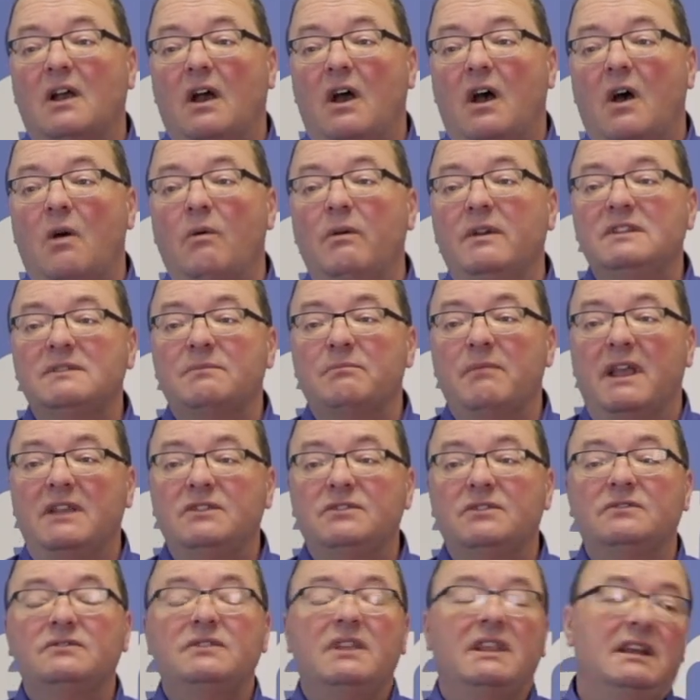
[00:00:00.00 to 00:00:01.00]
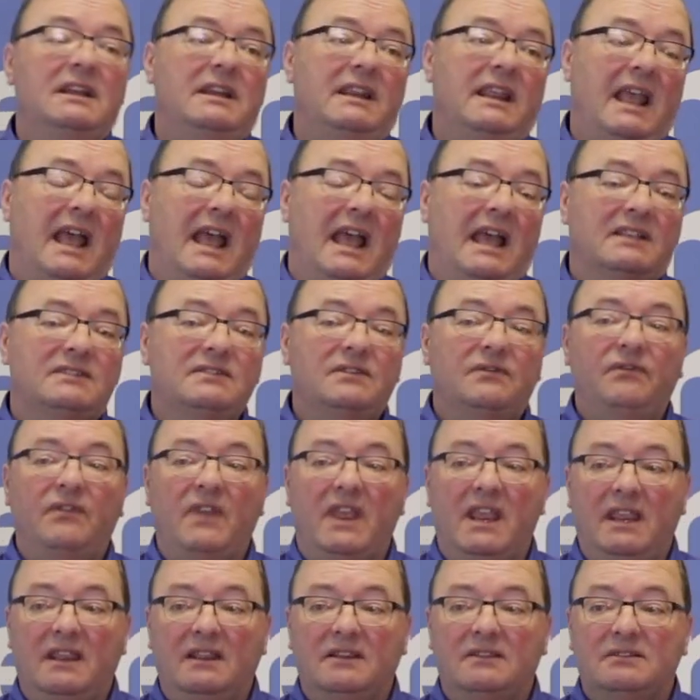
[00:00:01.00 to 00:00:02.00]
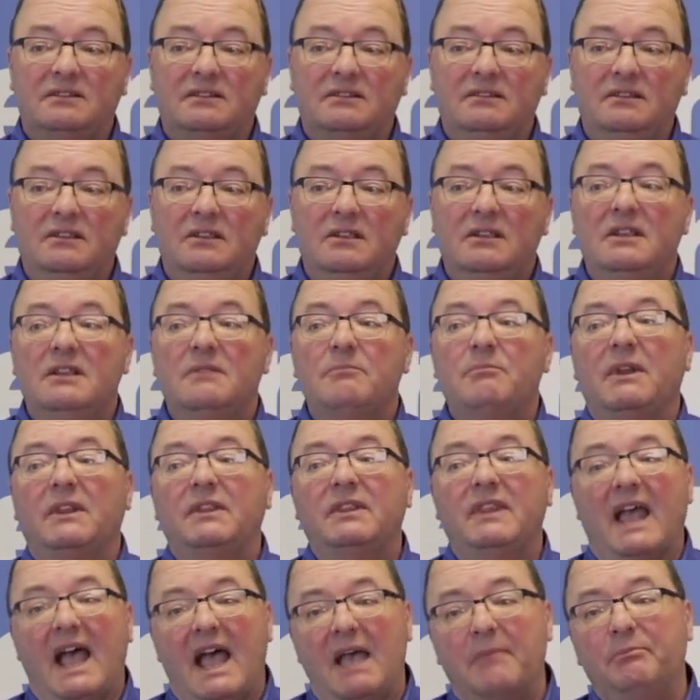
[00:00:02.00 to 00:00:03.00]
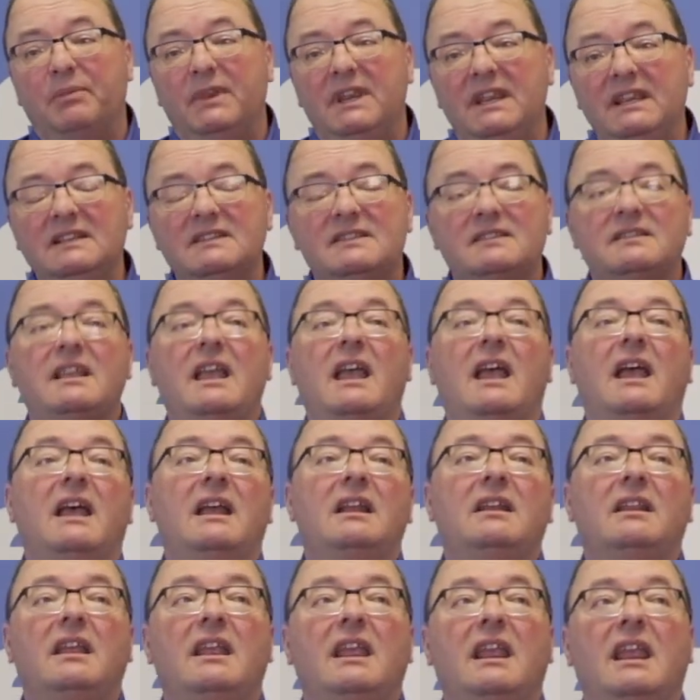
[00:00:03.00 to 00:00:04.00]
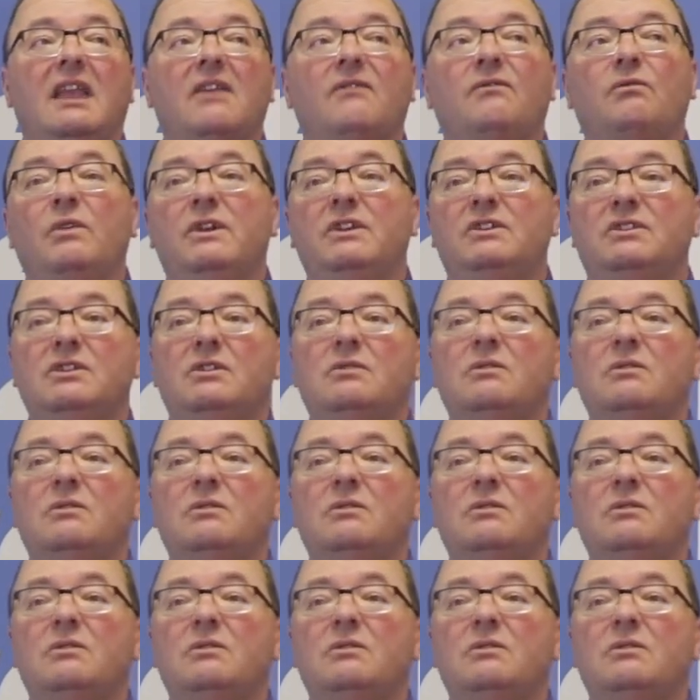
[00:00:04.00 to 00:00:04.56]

always measures in gas phase. But that being said, if we do